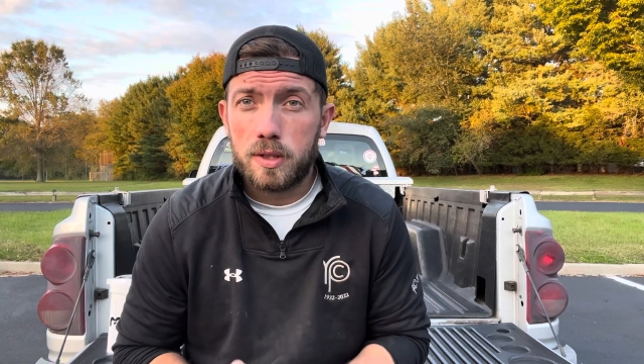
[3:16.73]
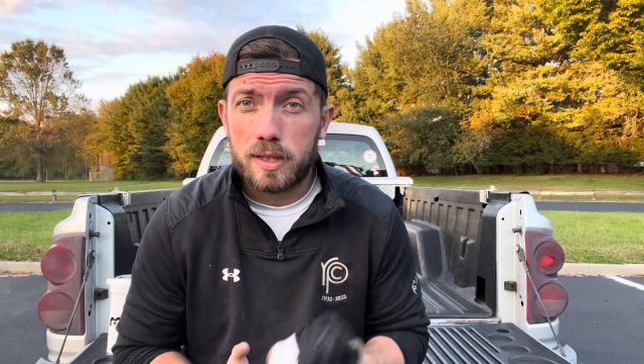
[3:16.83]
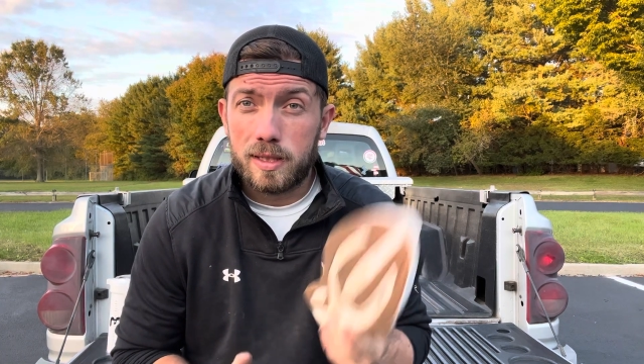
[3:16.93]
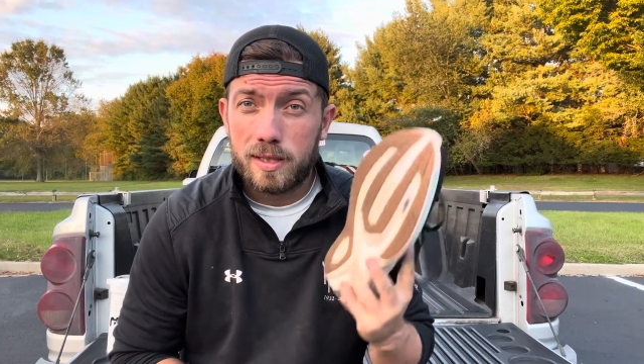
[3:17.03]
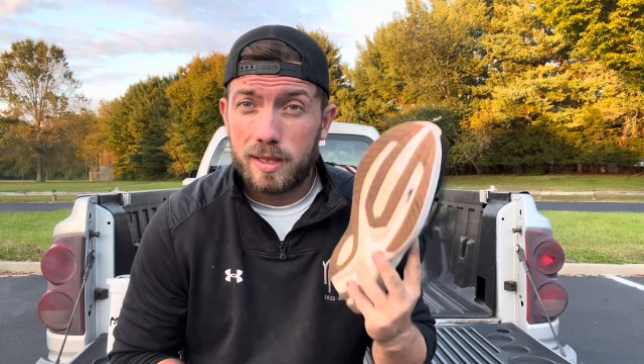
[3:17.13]
as
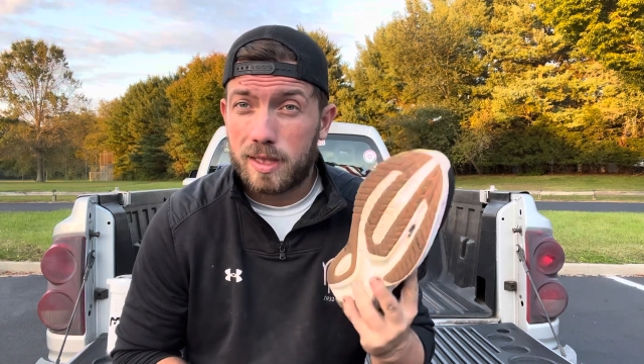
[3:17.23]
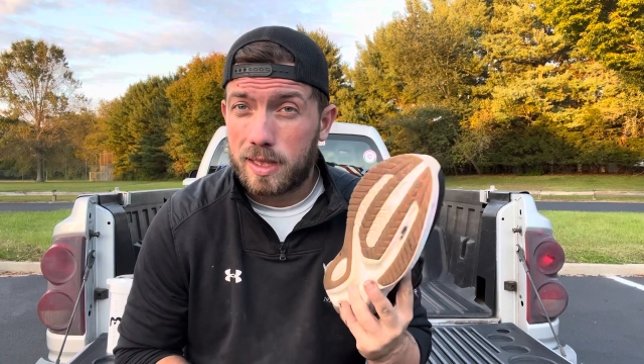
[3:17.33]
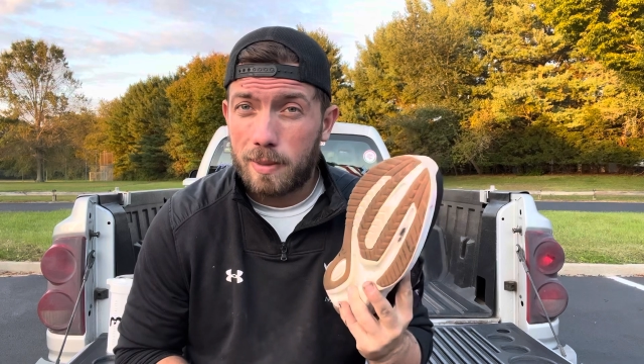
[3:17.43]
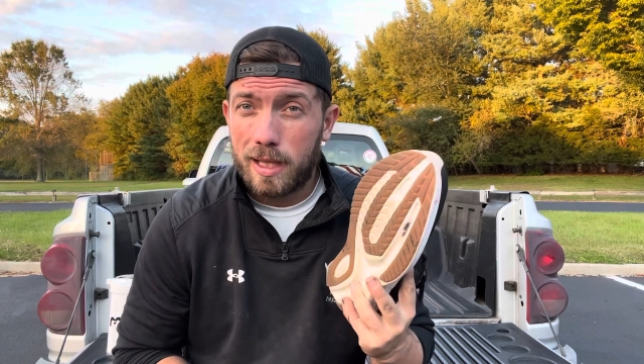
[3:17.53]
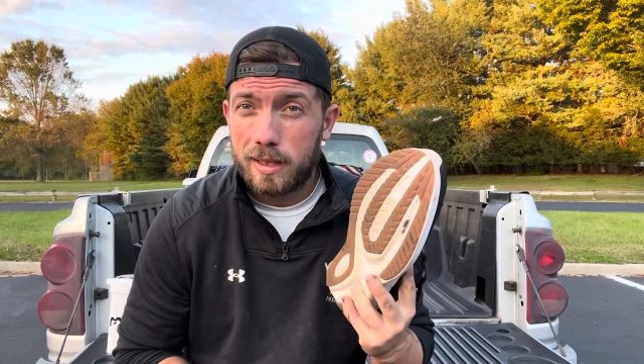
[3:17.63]
these things
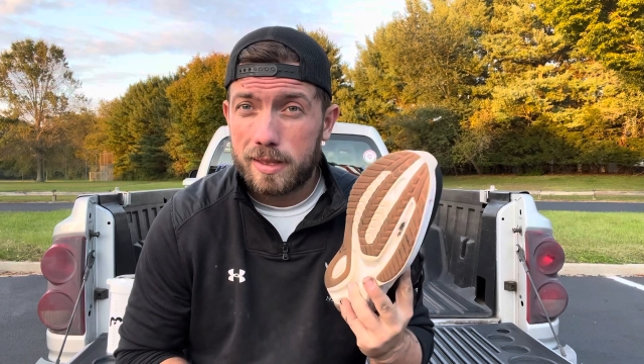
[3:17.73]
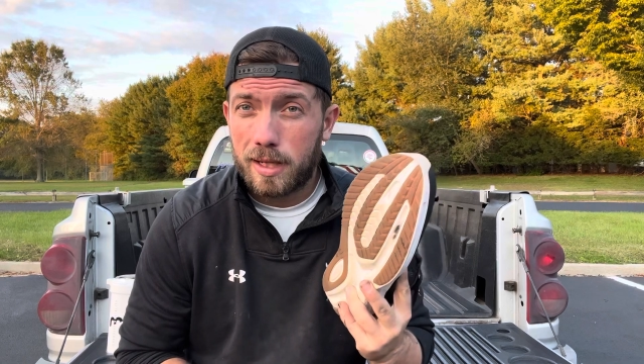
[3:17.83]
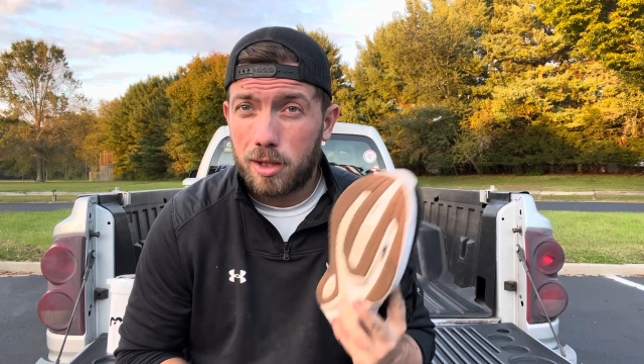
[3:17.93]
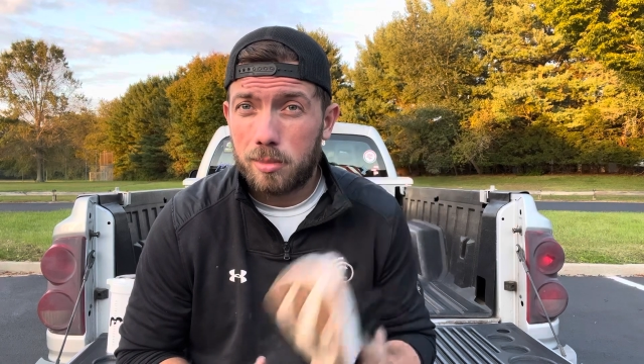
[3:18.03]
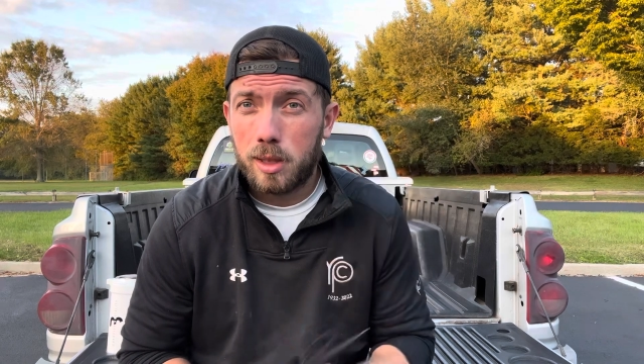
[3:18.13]
smelling
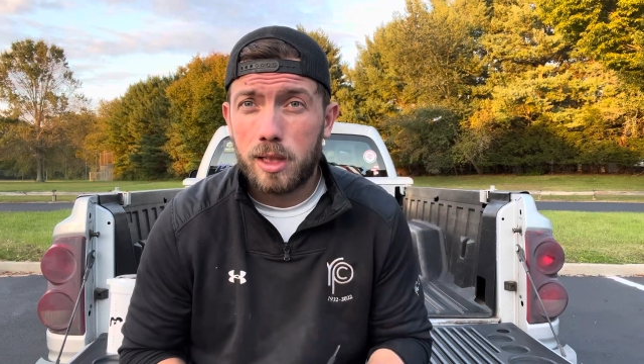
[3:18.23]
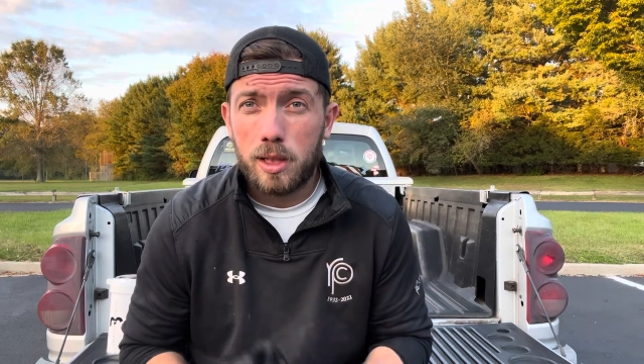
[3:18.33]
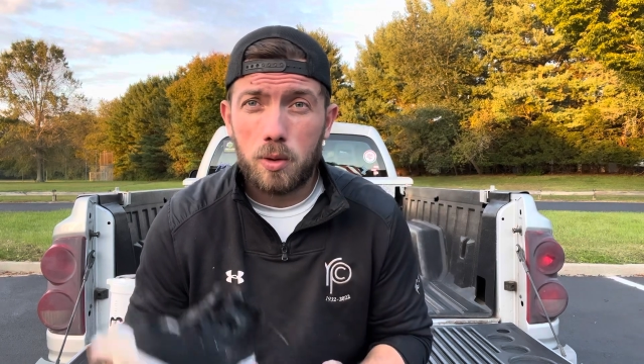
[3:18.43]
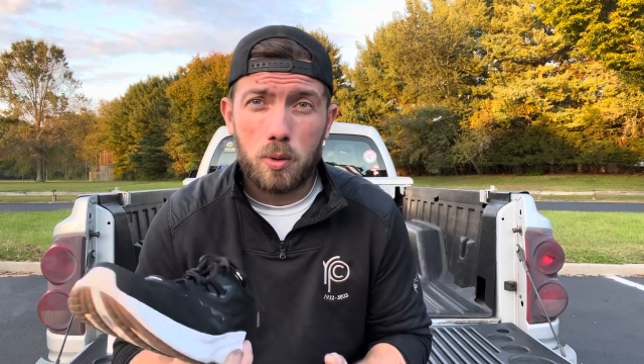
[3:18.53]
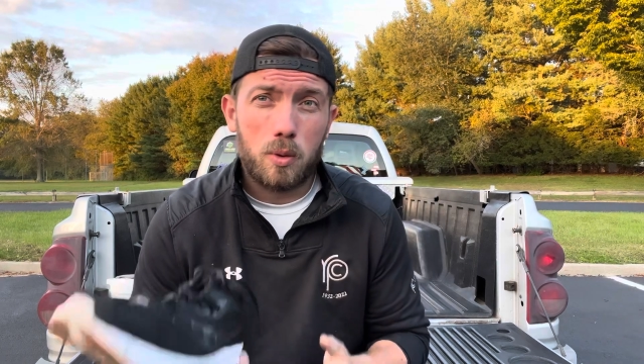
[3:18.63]

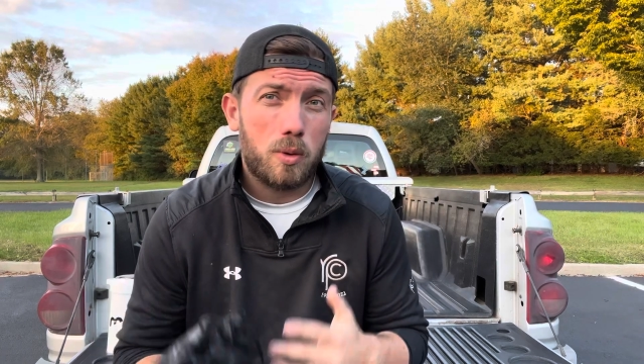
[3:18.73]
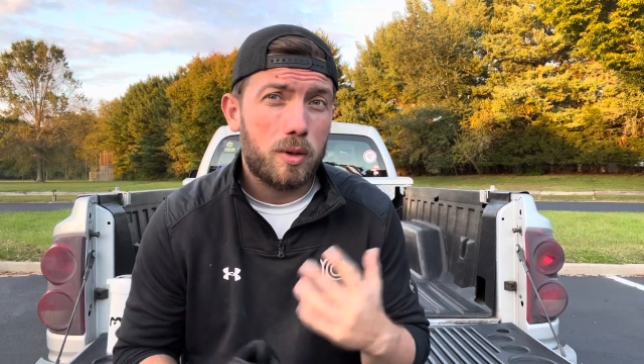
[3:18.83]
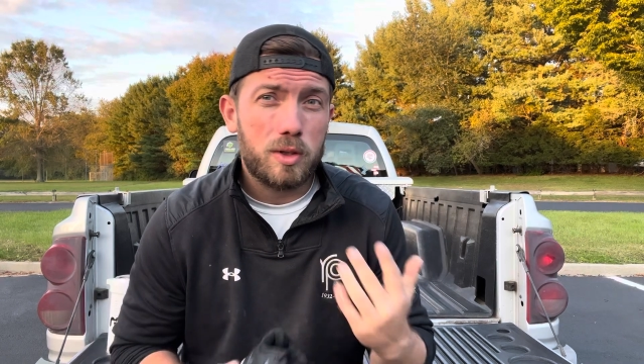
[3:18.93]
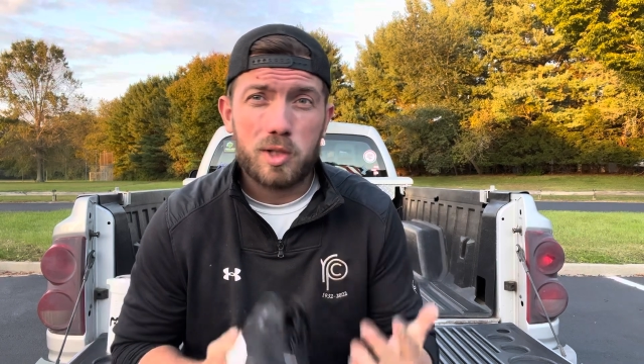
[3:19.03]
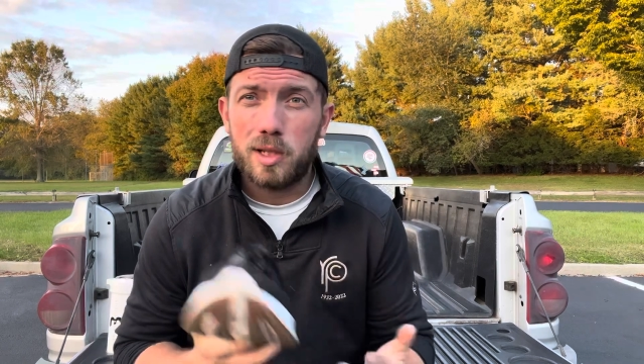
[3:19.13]
terribly
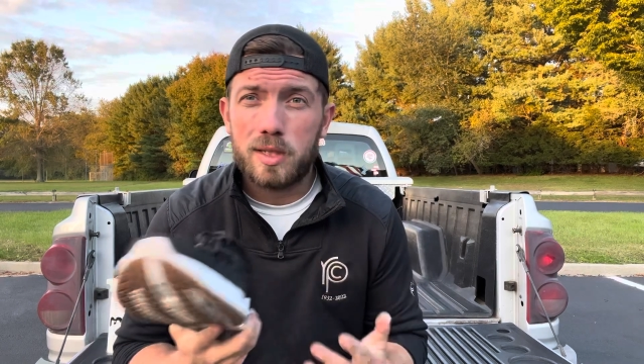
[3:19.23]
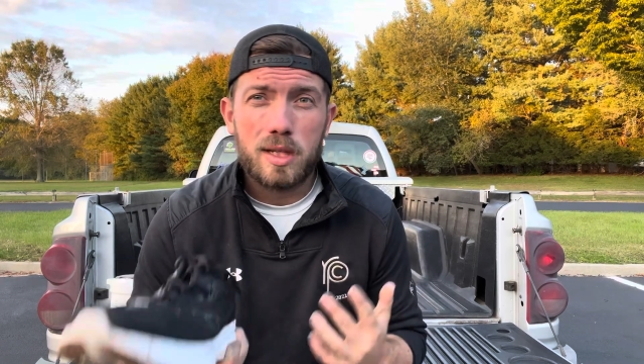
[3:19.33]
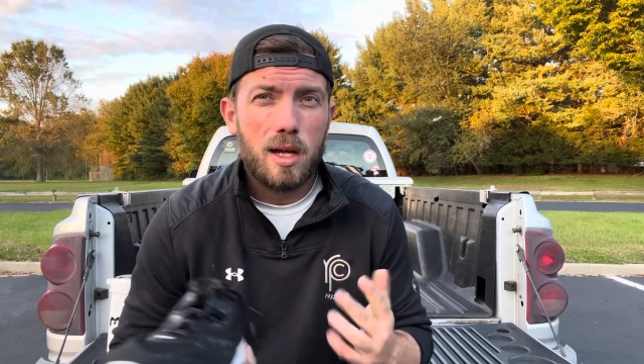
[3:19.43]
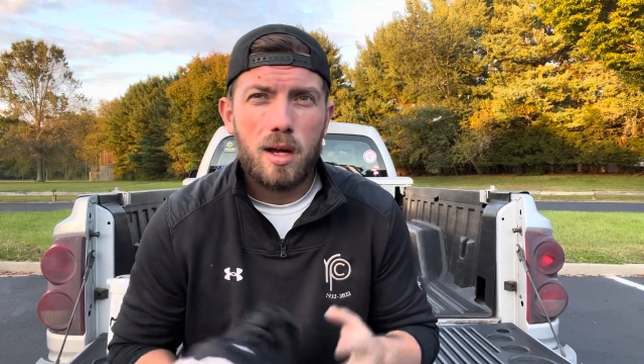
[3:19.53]
or just